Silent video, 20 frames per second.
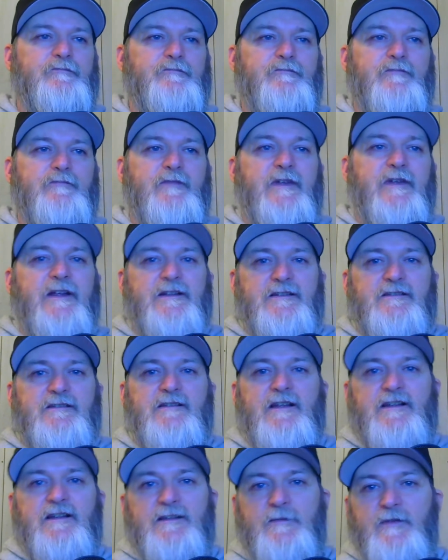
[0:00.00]

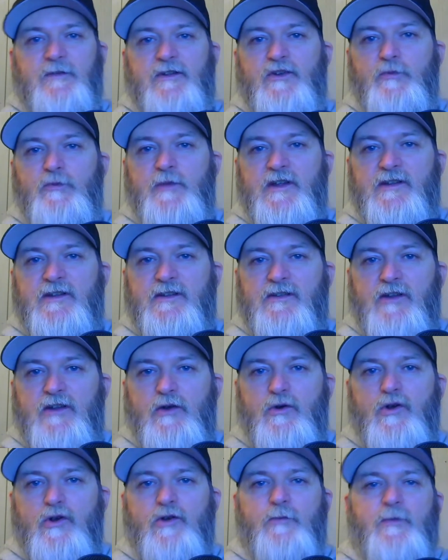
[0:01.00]
It's a little bit
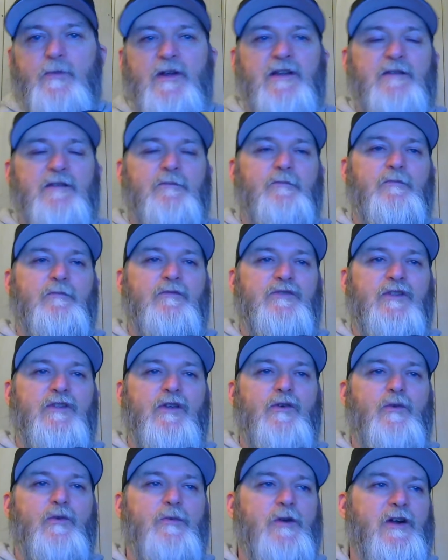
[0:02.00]

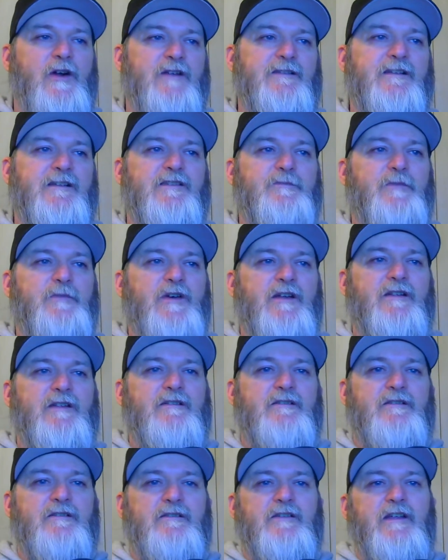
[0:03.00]
slower process, but
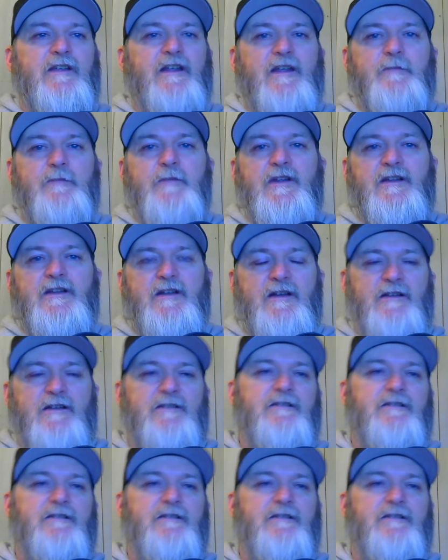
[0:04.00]
it can be done.